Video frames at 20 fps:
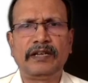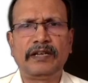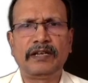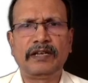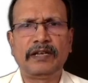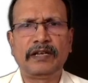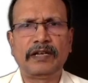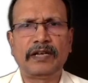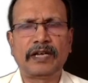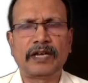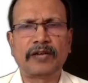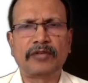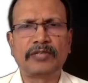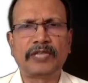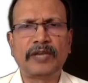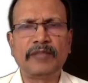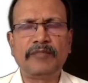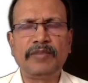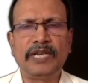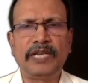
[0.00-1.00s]
around the
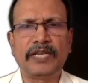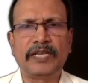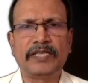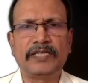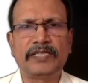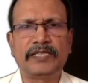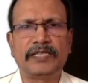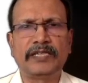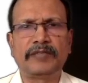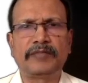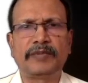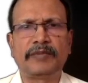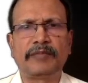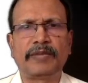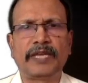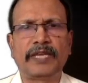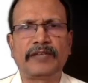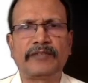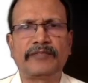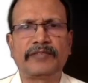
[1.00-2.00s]
umbilicus it may
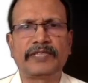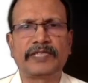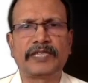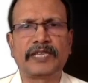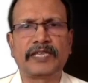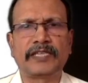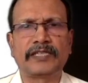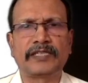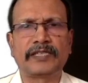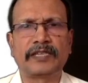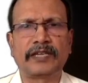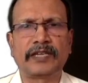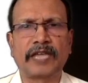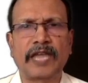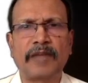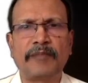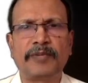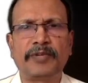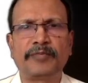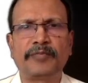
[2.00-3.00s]
manifest as
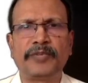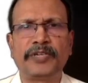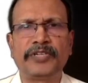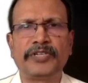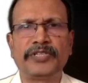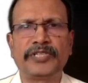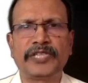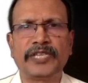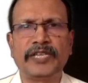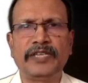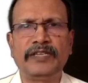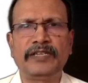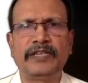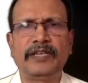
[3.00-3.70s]
caput medusae,